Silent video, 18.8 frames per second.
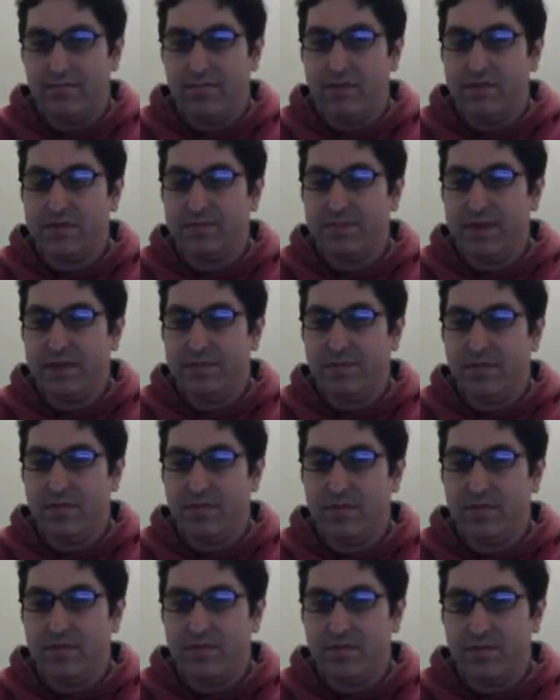most
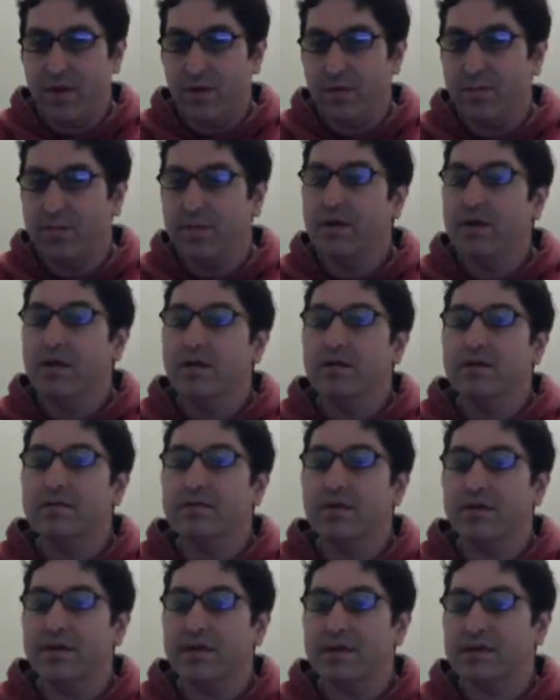people, nope.
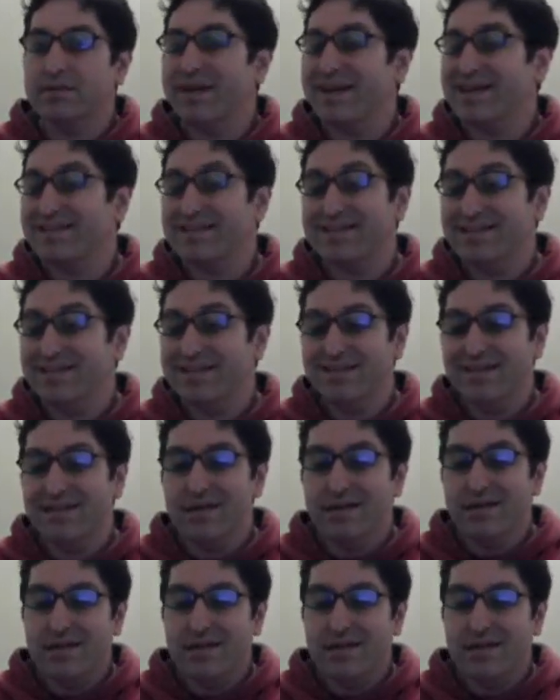Don't expect it